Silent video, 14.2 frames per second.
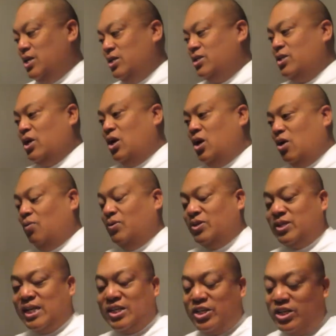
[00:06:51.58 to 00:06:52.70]
So, which
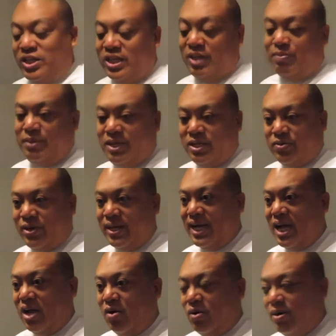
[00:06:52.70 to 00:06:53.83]
is actually good because right
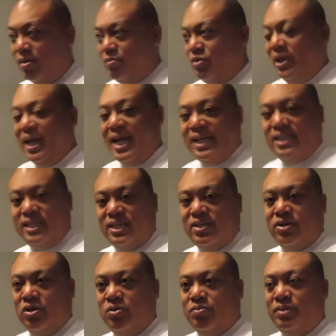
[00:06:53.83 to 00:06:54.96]
now I'm relaxing
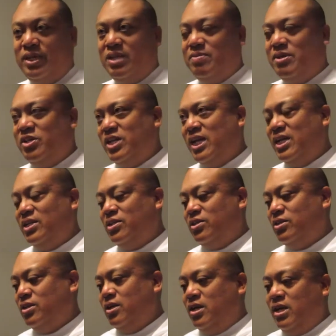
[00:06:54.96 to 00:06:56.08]
at home. It gives me a
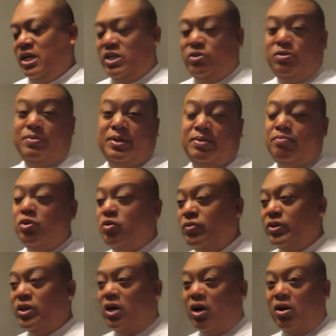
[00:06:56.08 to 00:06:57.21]
chance because we've been
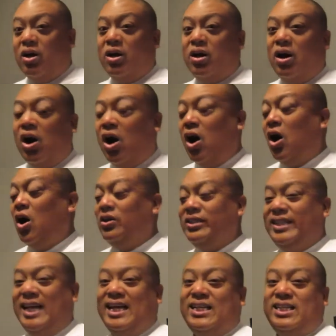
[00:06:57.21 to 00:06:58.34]
moving all
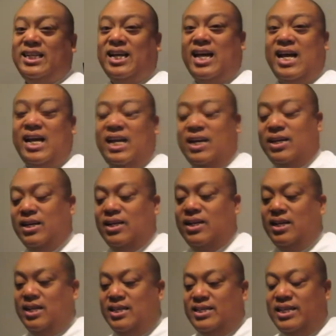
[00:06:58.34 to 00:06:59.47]
day today and
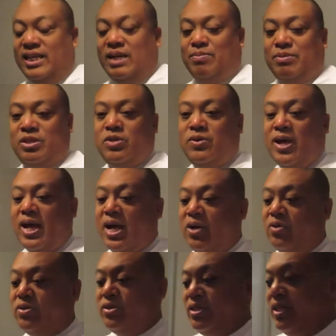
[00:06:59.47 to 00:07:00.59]
setting up the new
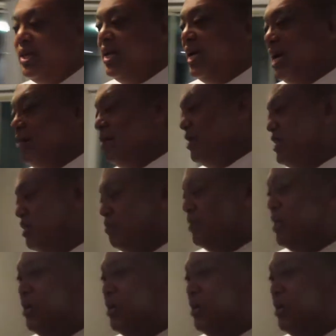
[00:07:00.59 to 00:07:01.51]
house. I'm actually up